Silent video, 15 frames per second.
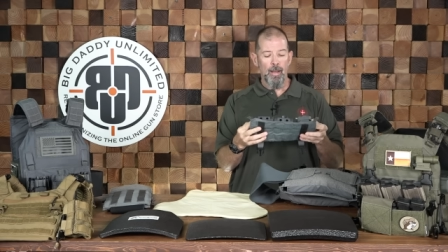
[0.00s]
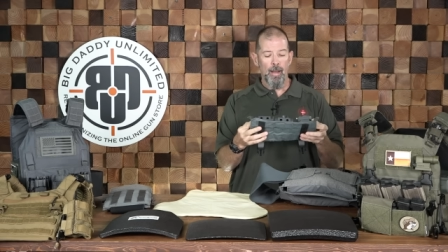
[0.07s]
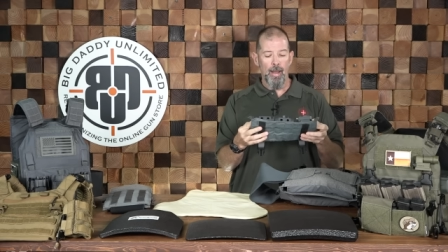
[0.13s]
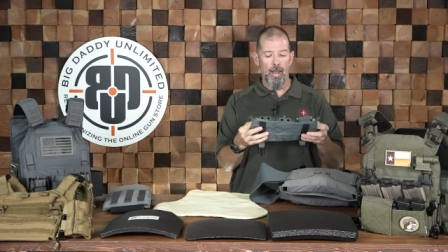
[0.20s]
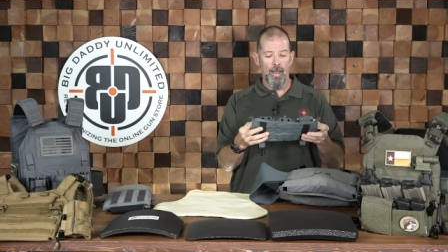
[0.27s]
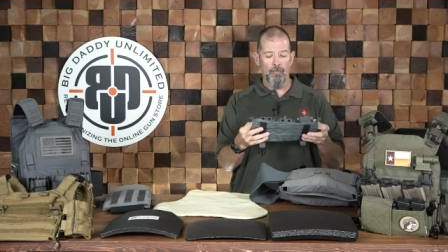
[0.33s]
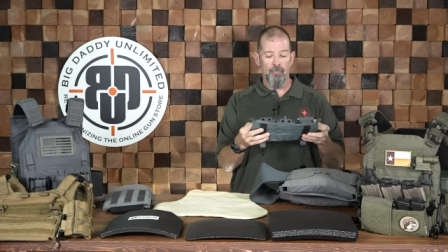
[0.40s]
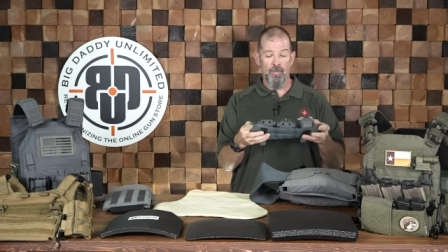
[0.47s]

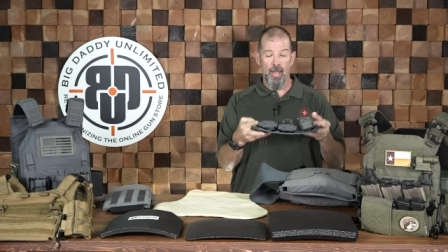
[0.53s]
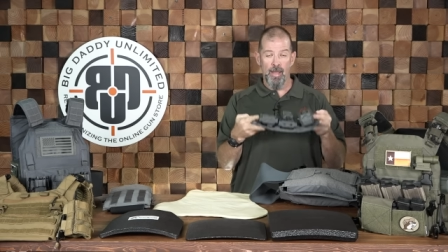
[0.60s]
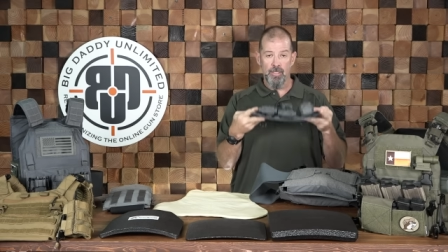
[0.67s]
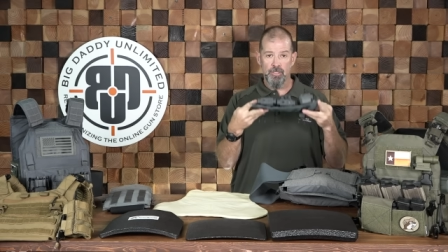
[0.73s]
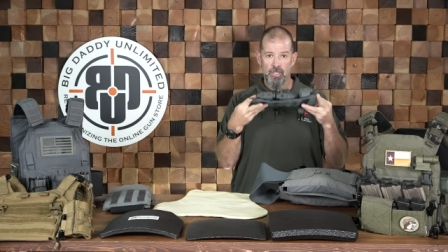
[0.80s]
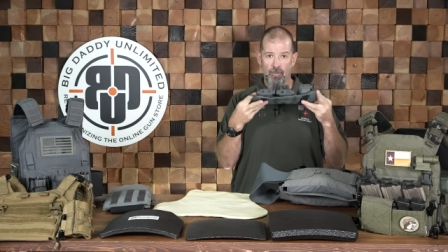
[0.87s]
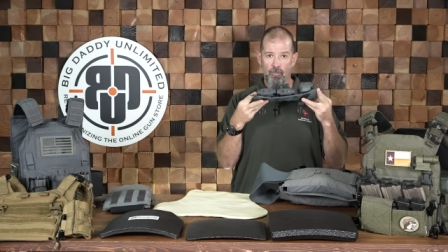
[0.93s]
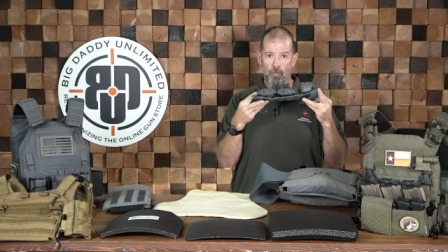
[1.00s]
I've got
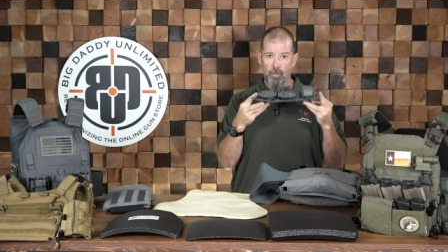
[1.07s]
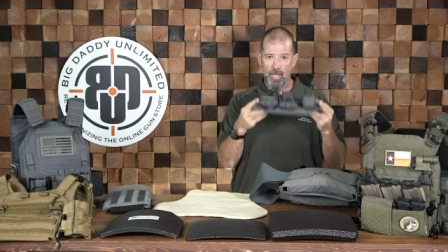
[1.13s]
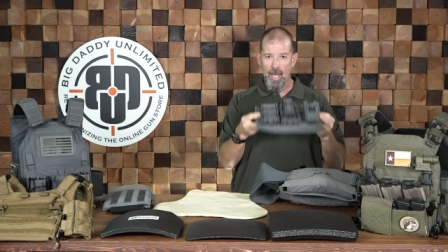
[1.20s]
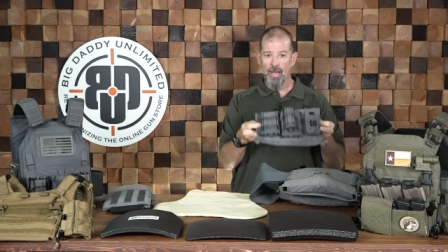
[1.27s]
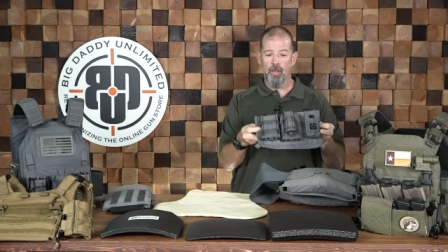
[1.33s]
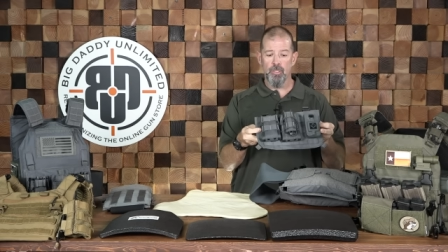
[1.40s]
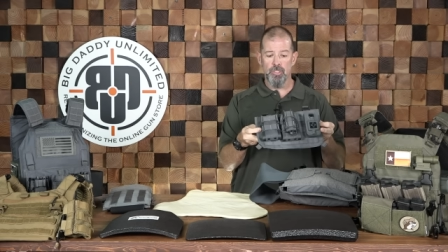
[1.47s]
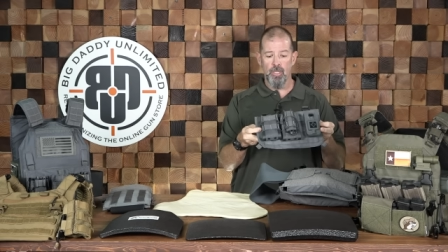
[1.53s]
several
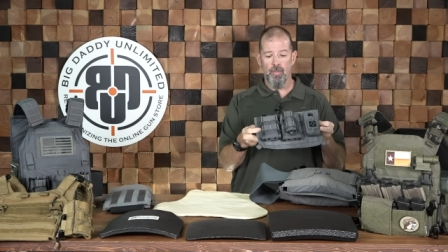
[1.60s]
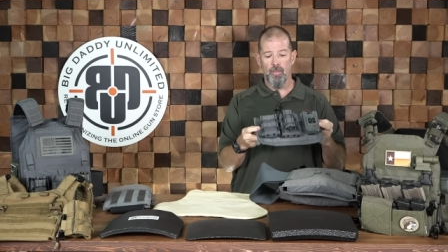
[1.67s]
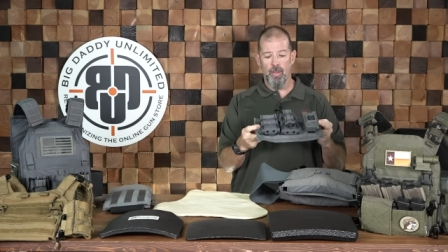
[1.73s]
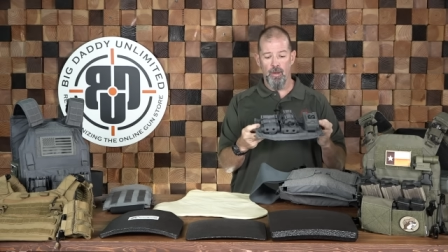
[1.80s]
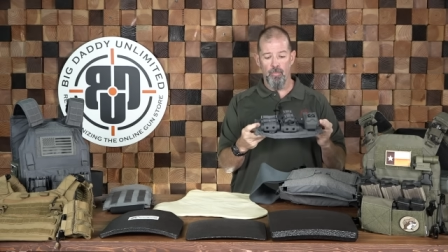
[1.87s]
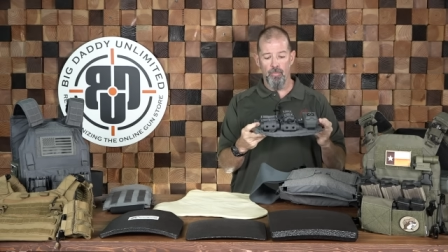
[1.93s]
placards in there.